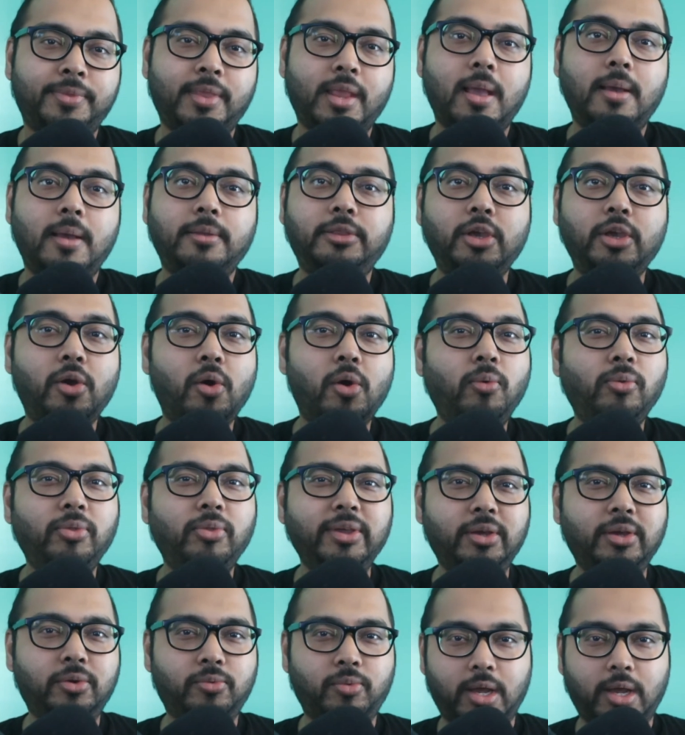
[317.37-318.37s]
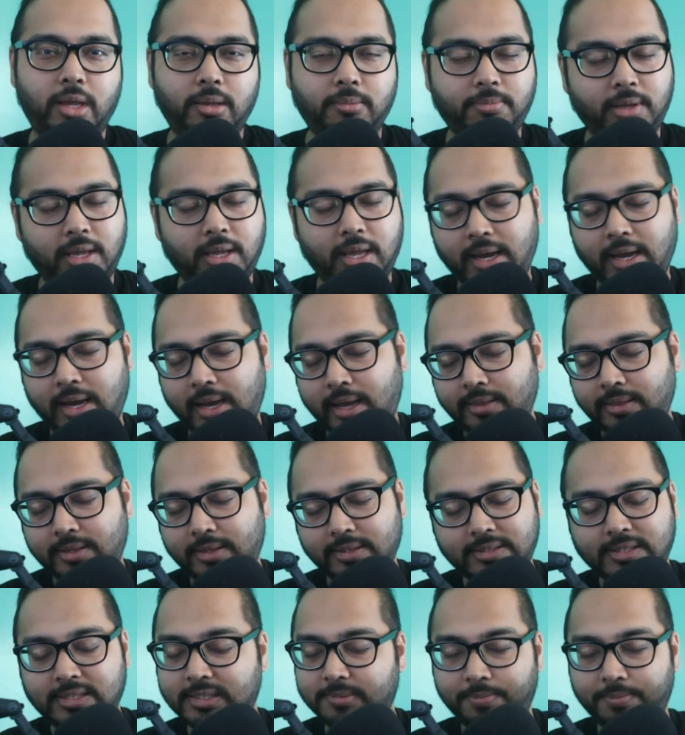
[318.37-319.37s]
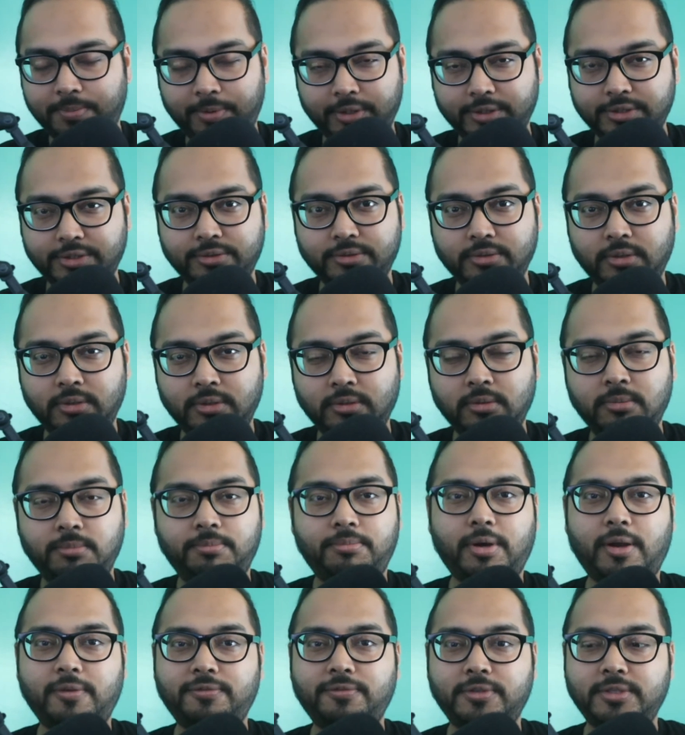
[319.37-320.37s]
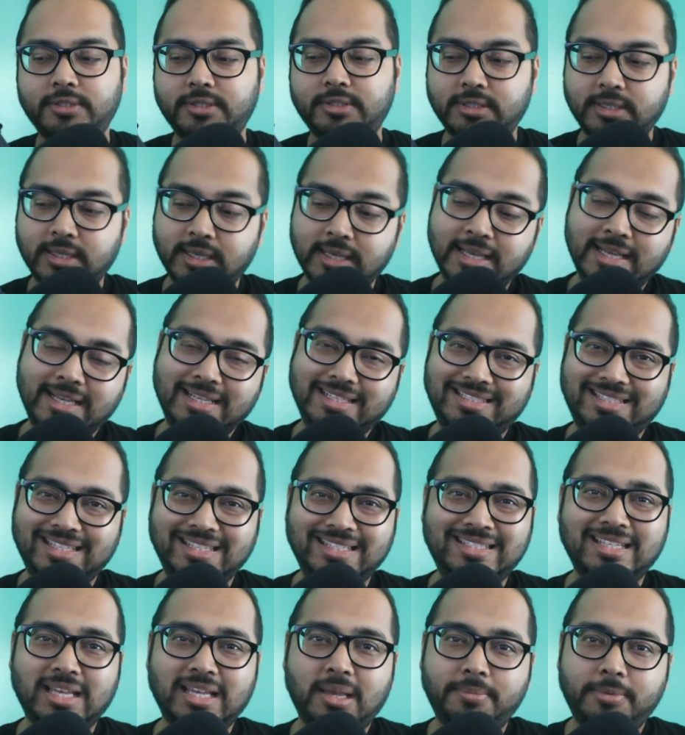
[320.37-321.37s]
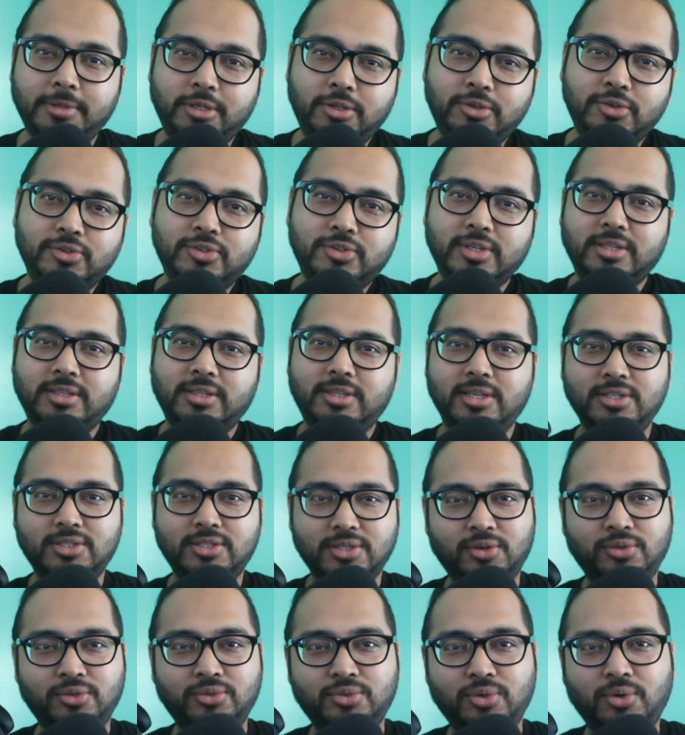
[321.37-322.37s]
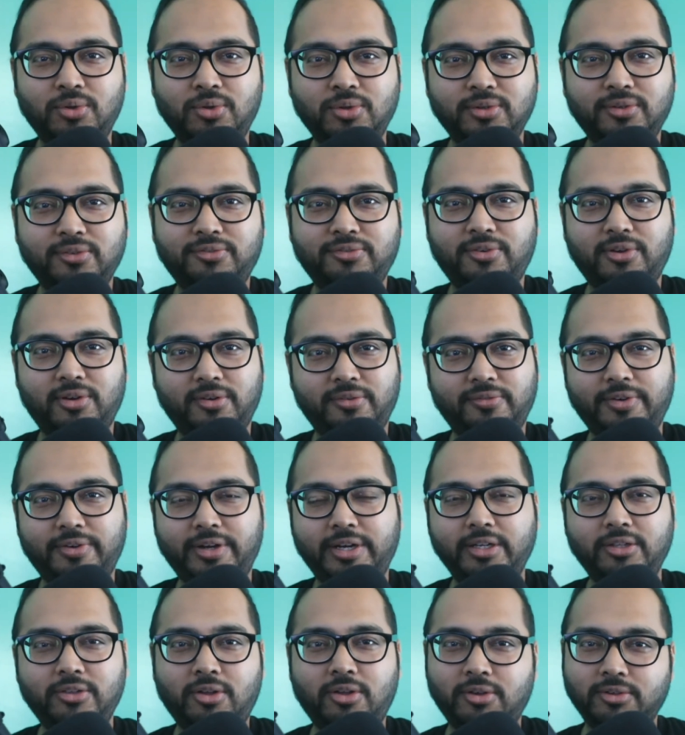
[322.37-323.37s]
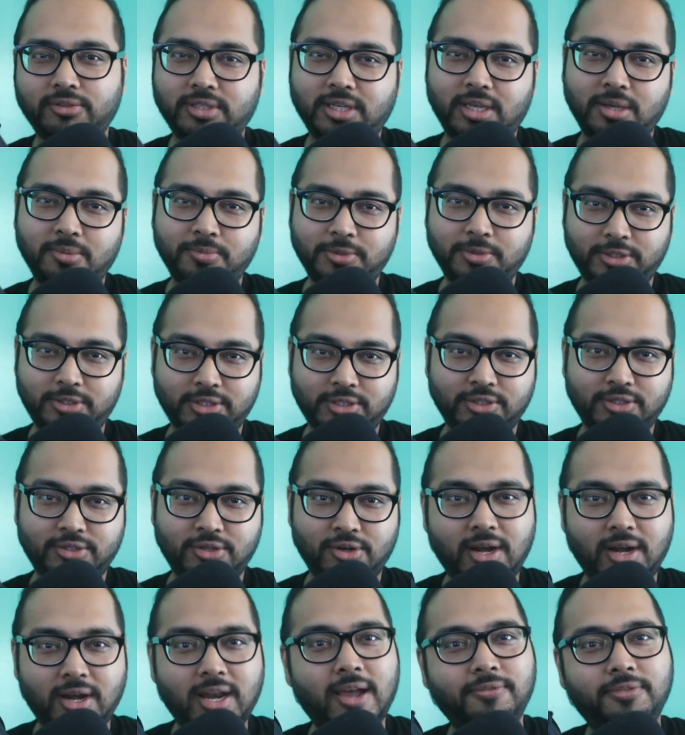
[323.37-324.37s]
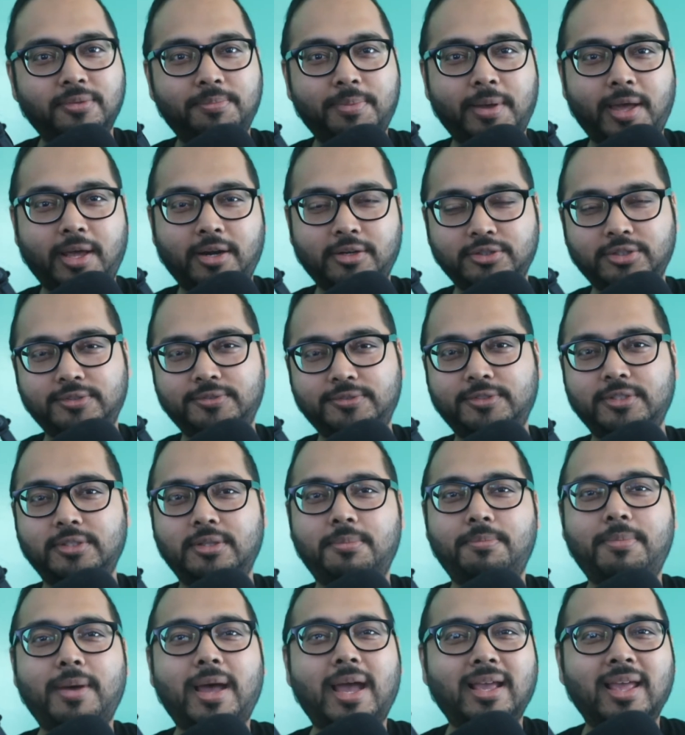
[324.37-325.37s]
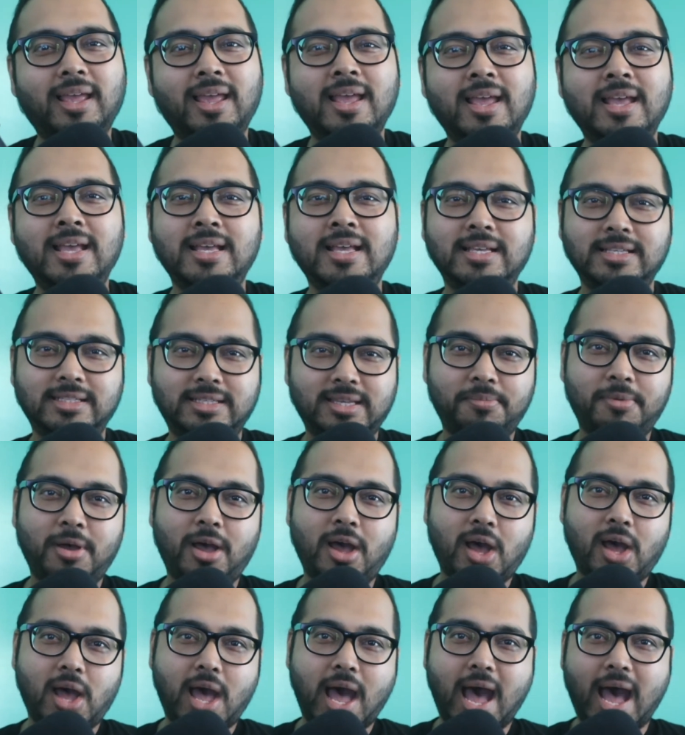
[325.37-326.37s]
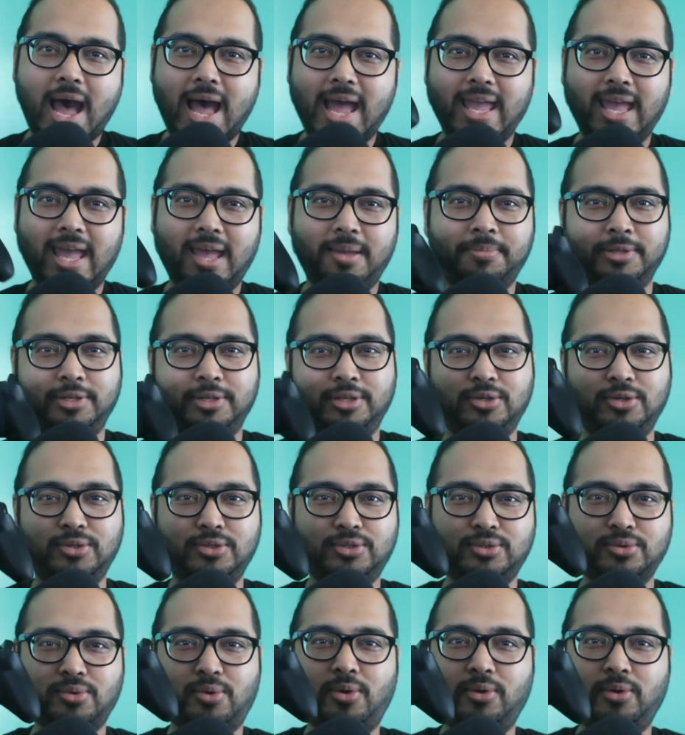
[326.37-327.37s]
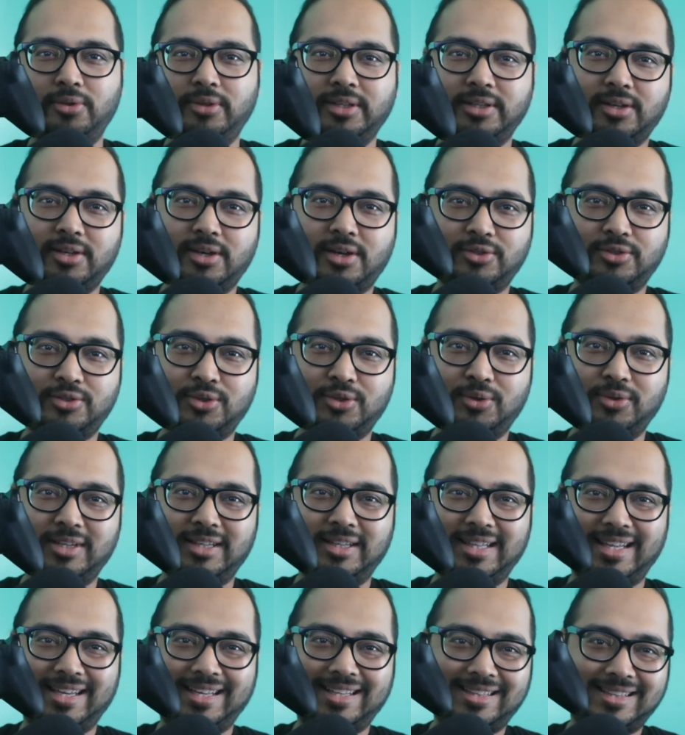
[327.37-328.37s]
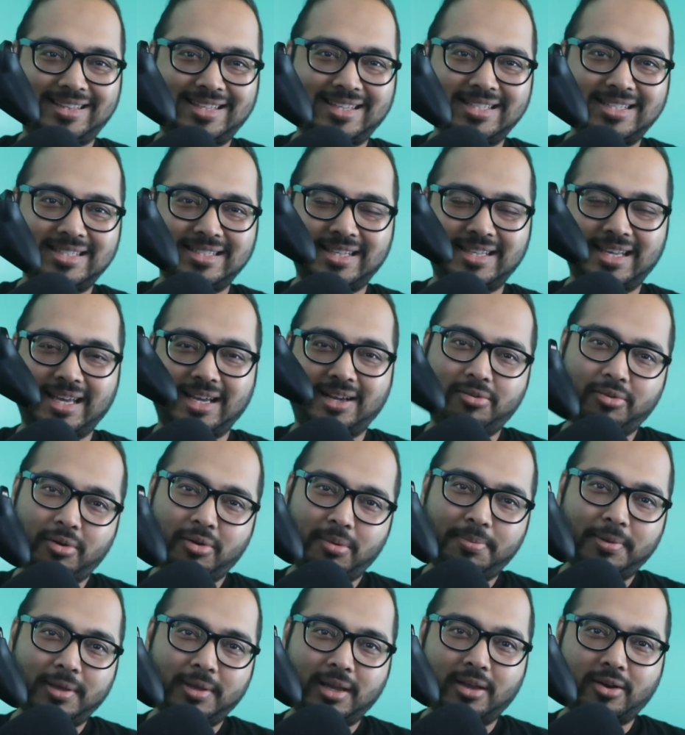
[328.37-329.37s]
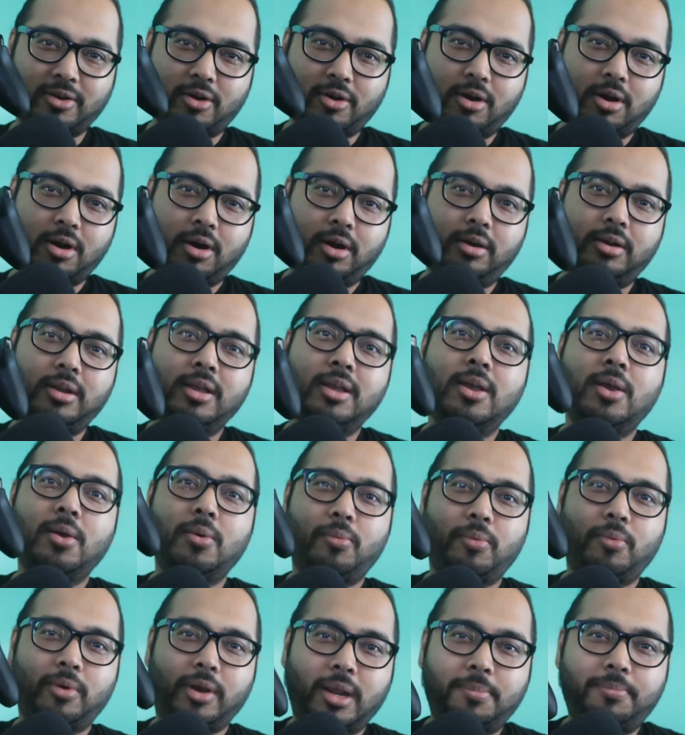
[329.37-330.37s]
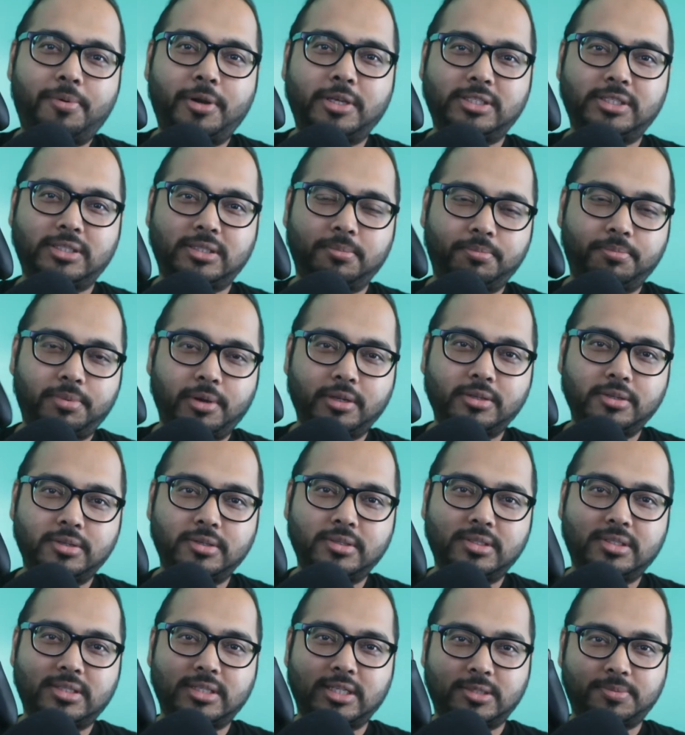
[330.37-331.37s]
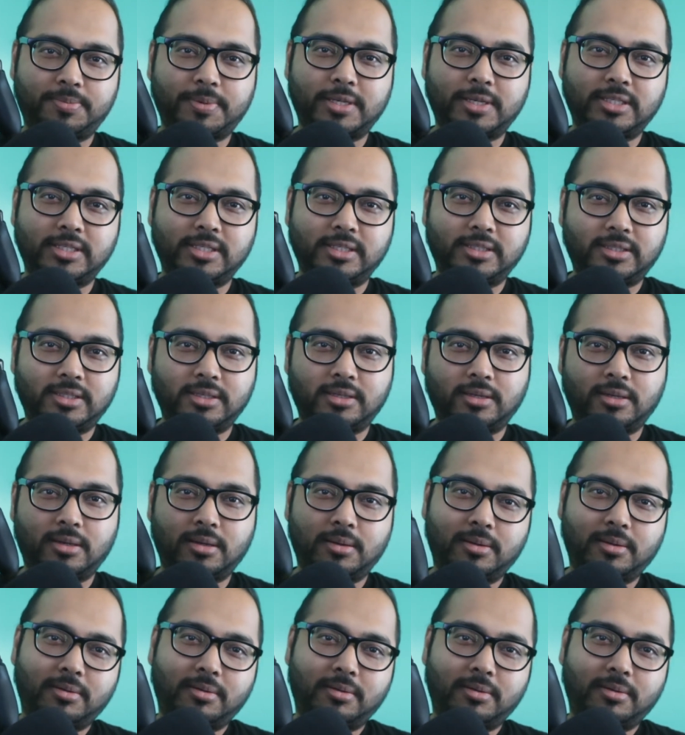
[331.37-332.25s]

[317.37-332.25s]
The only gripe, and this is personal preference, since I've been using this controller for a very long time, which does not have the paddle shifts in the back, somehow I have been used to holding the controller like this, like gripping it hard when I press the buttons, especially the,